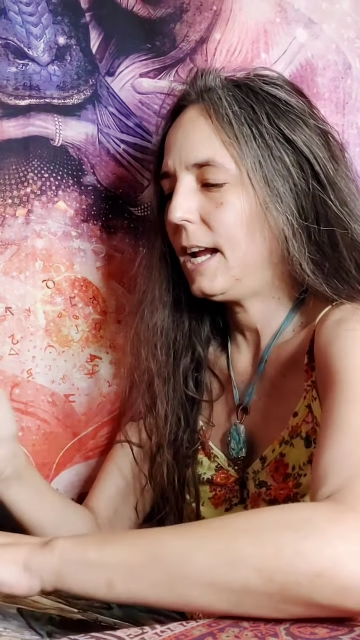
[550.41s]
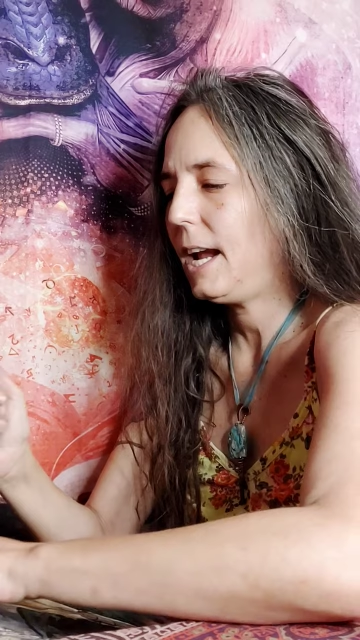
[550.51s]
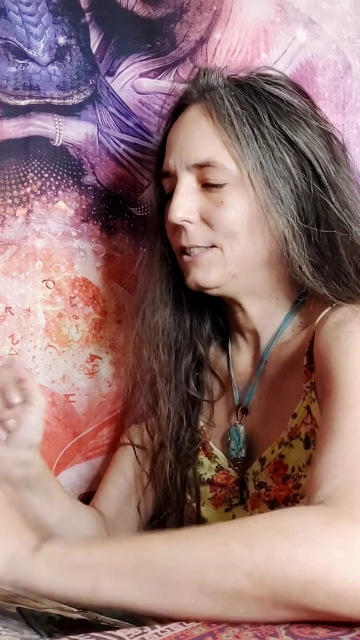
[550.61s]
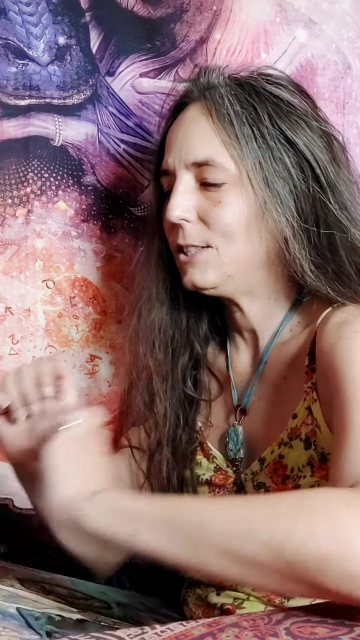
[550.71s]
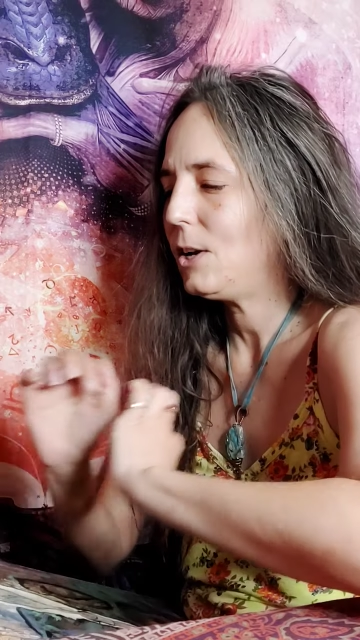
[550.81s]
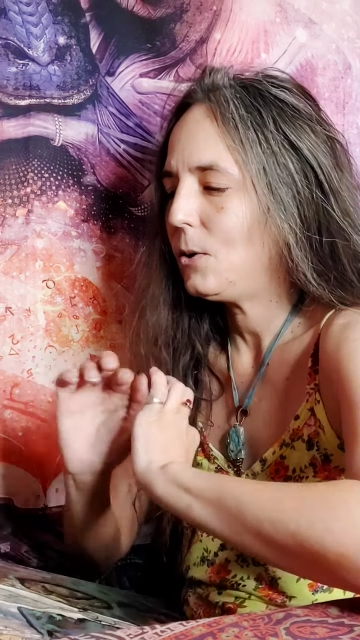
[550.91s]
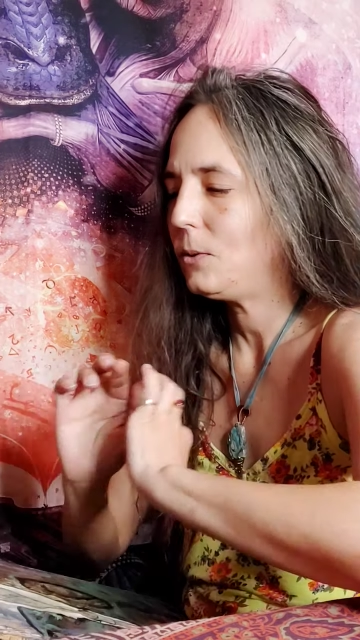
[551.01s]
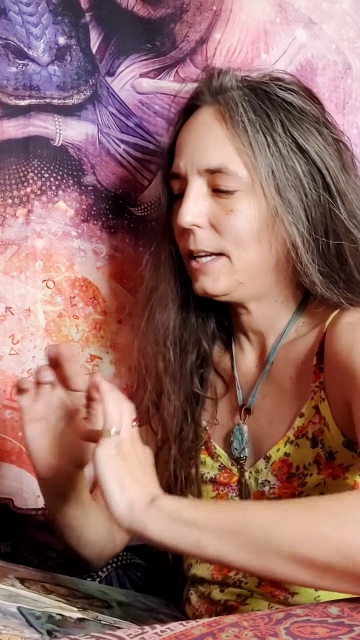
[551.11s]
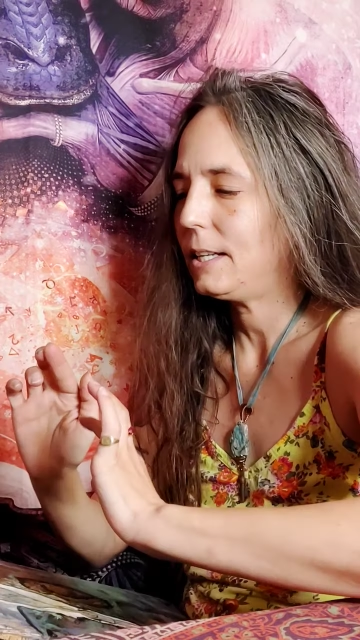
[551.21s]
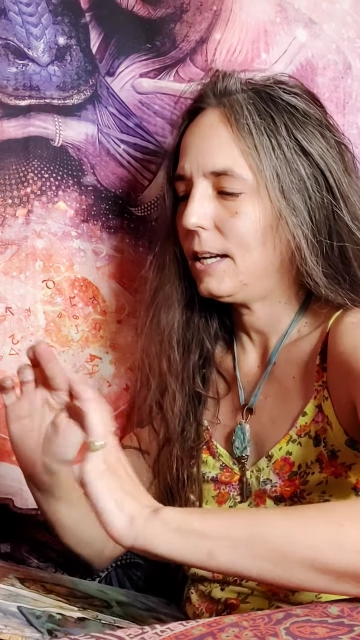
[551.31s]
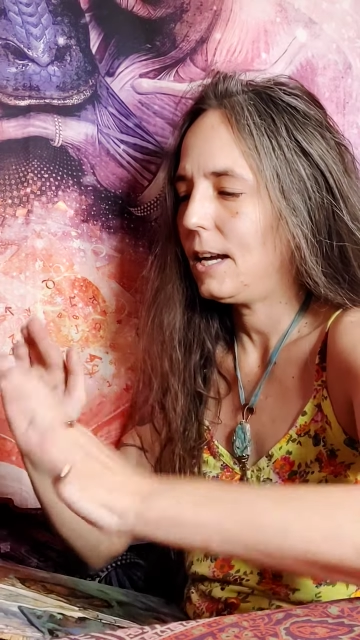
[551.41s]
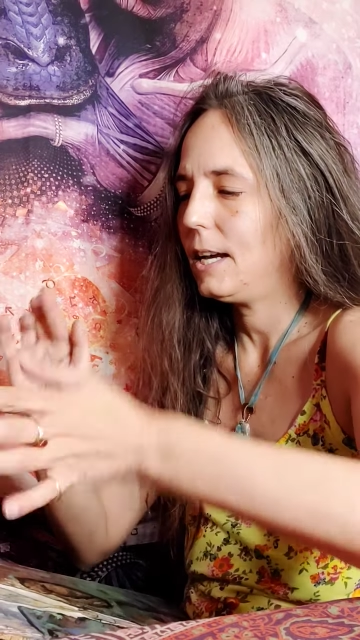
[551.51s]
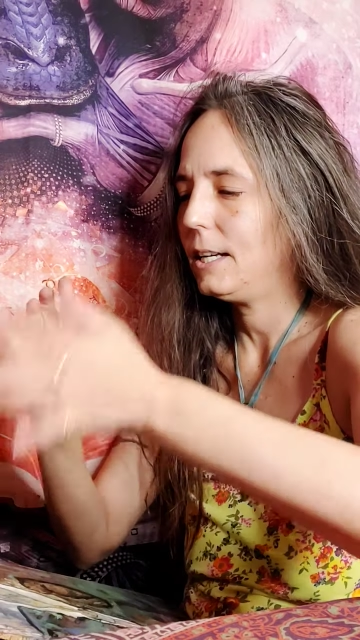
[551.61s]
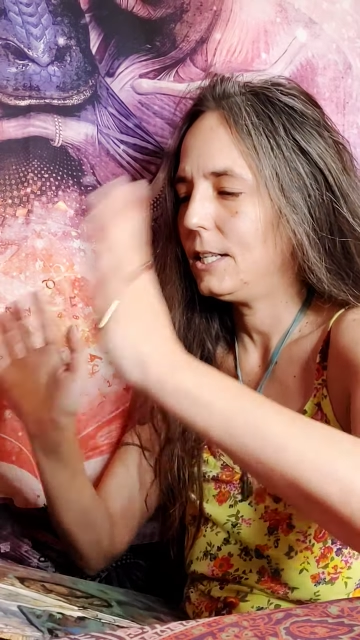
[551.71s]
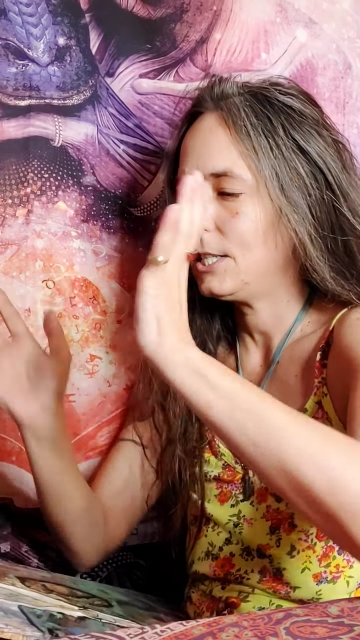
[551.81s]
And so, like,
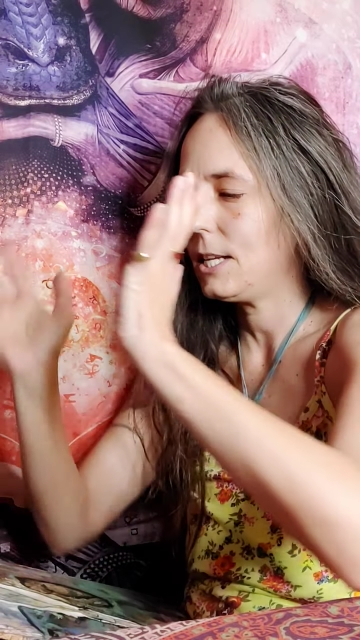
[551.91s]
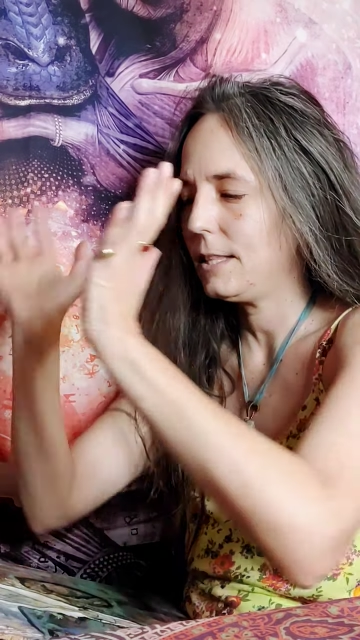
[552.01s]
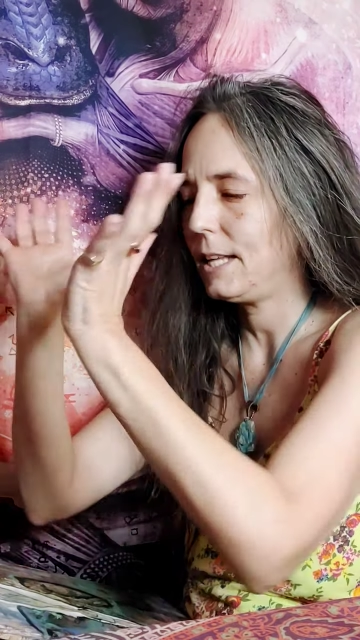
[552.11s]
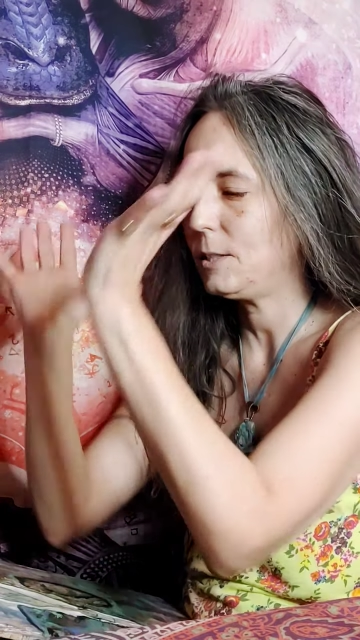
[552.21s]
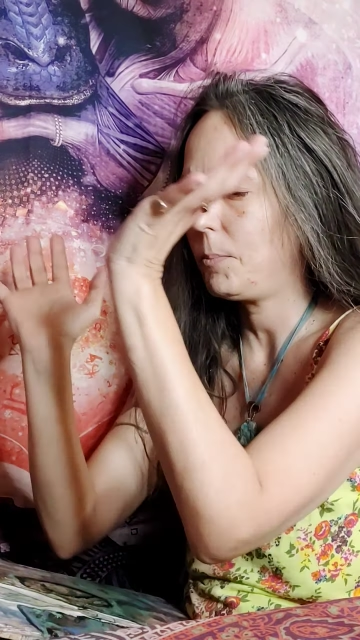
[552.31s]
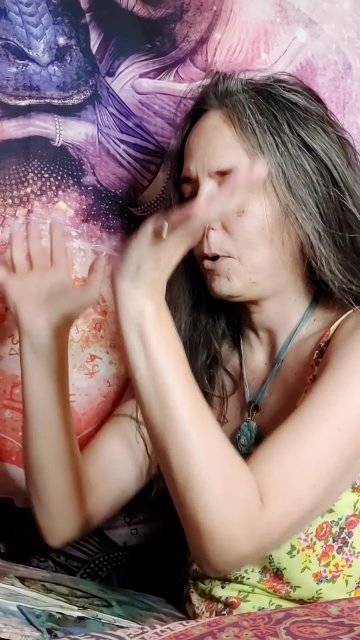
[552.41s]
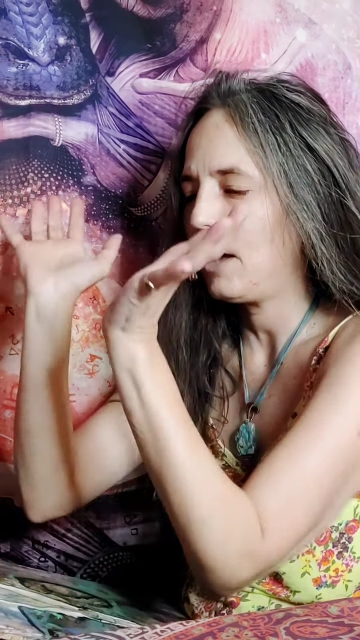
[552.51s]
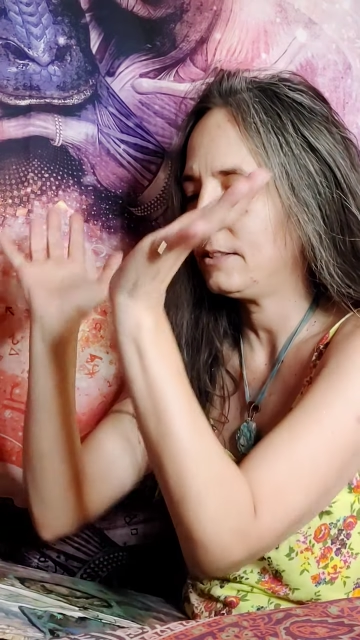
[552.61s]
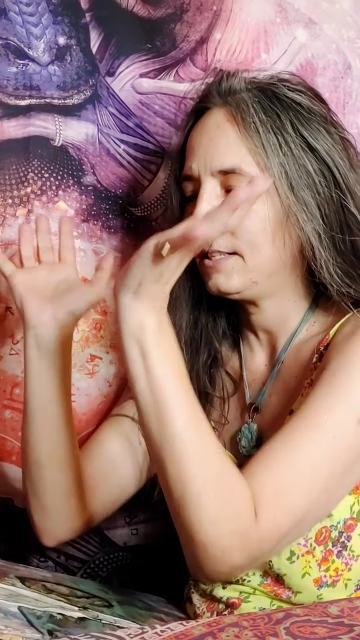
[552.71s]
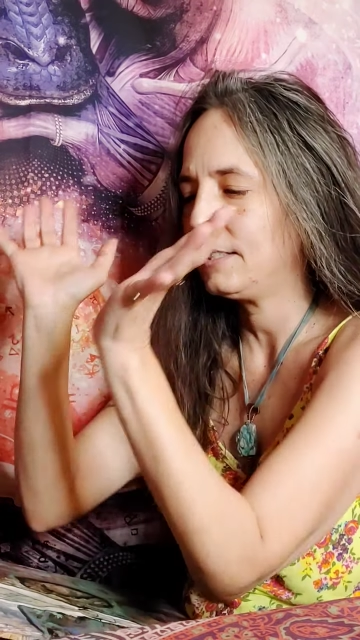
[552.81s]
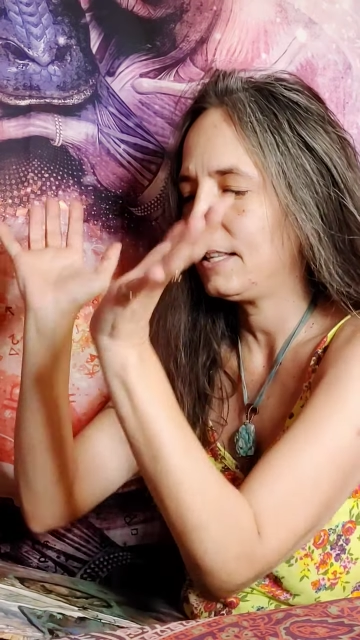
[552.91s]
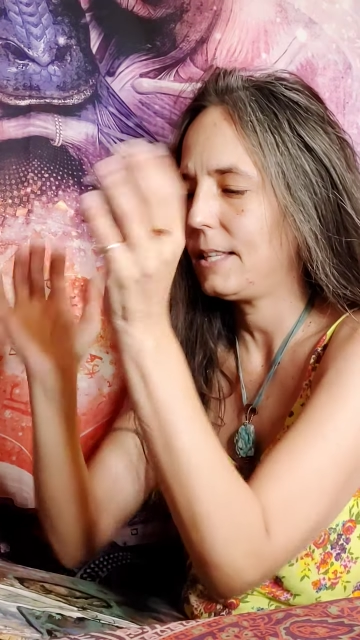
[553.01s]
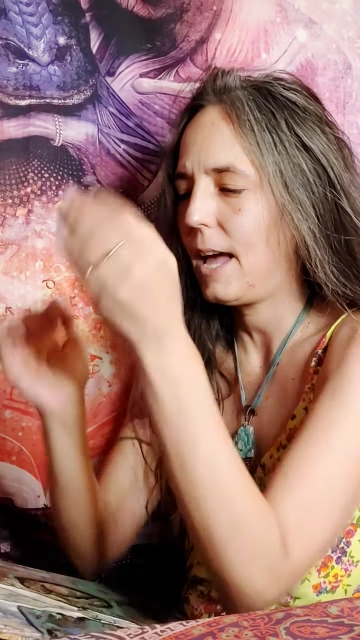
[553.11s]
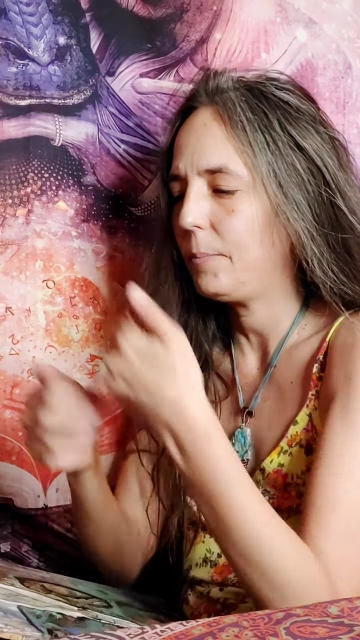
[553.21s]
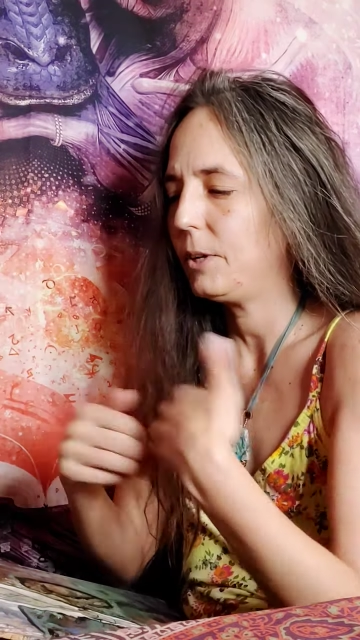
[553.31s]
uh, that's a process that's
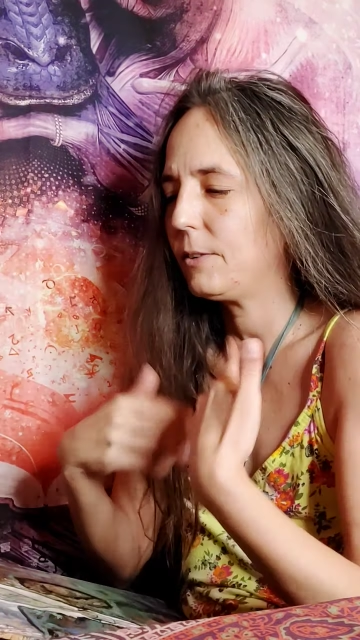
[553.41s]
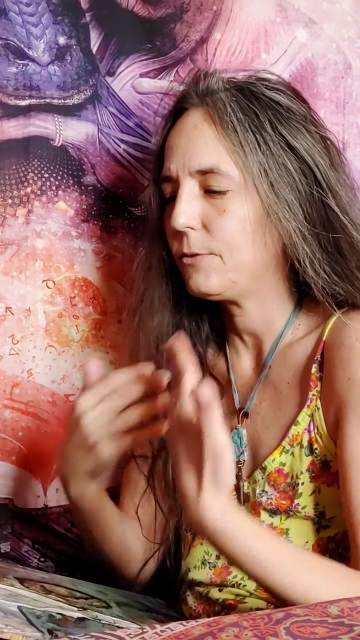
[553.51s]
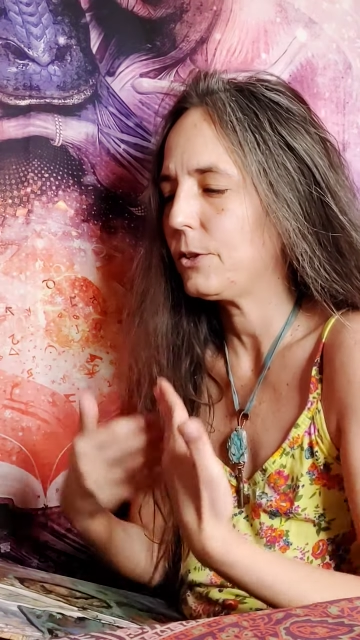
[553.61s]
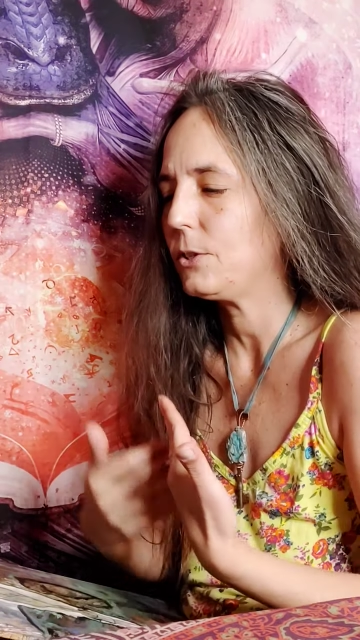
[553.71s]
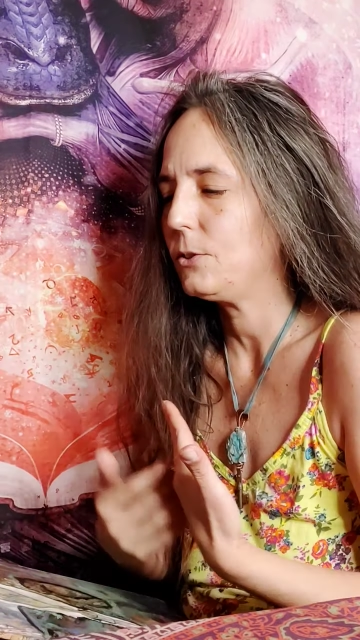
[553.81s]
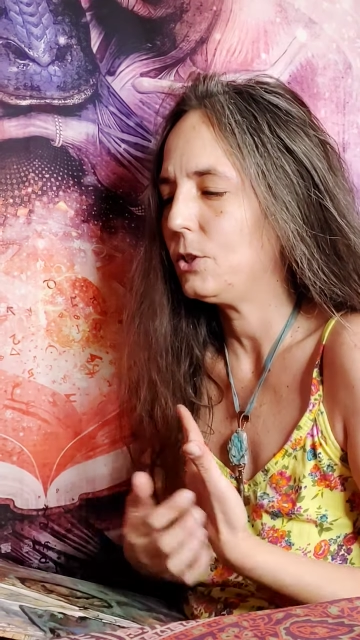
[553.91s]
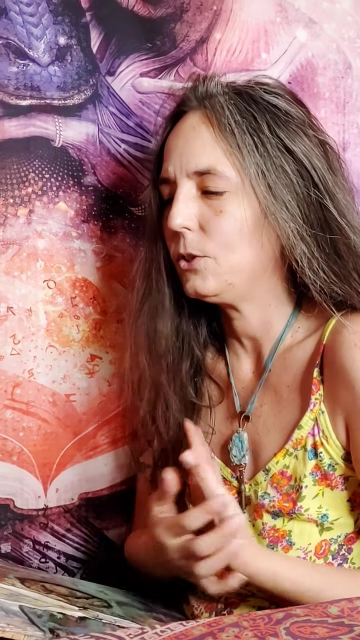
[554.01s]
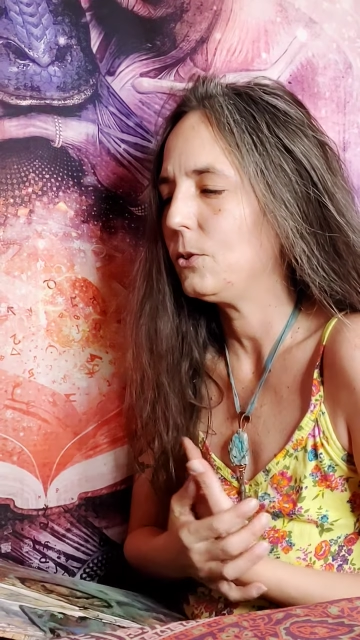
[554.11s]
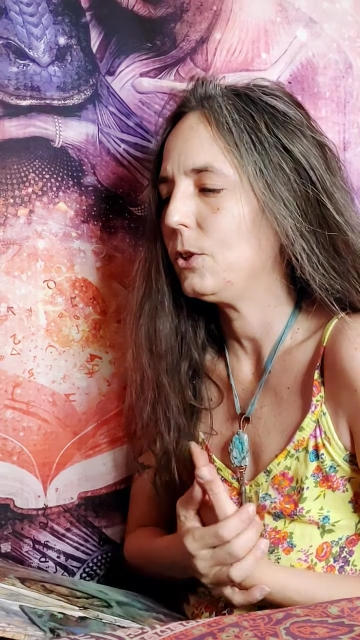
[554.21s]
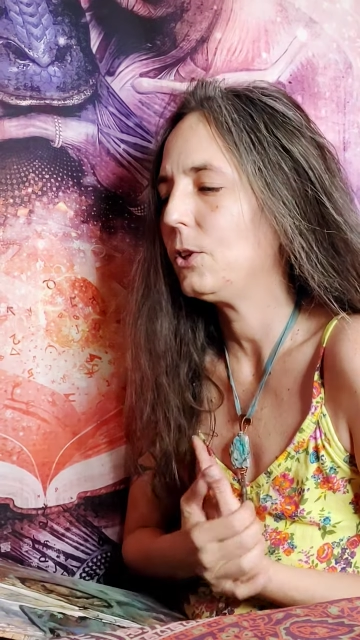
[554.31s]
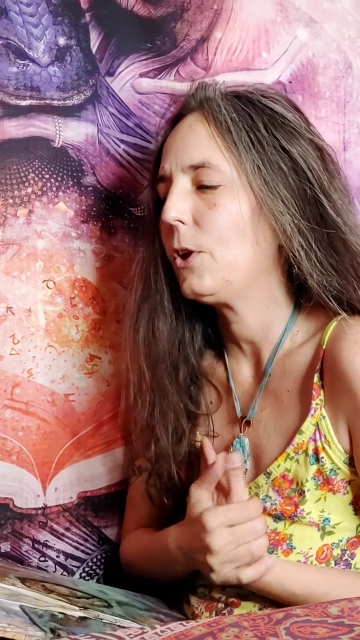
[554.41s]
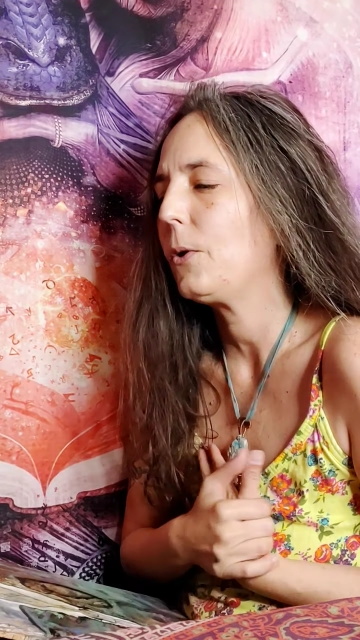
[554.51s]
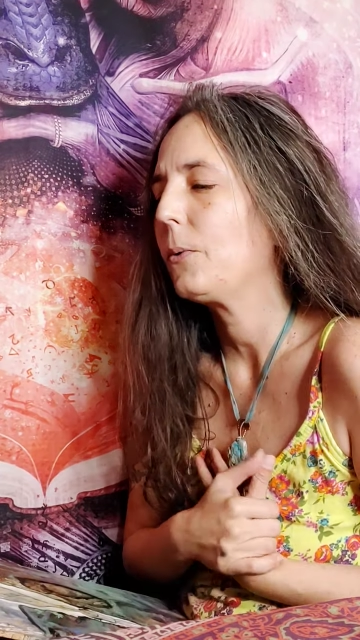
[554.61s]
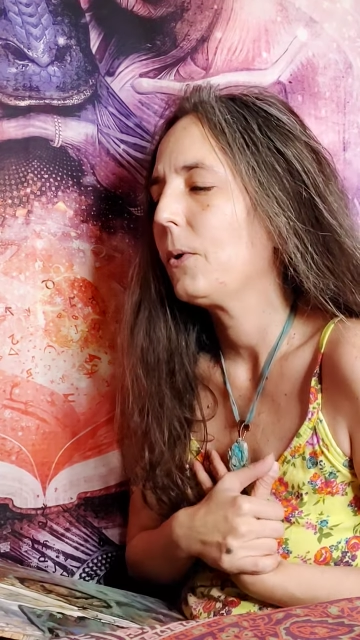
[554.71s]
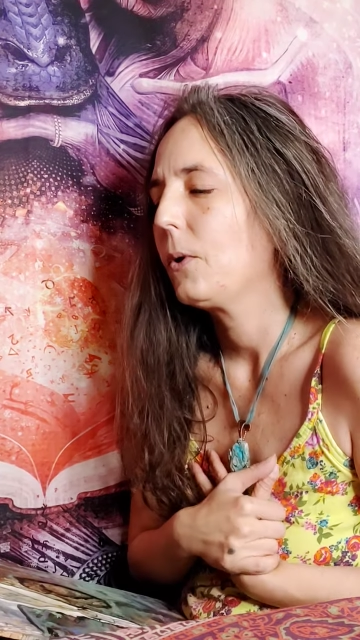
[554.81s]
happening for you too, you know.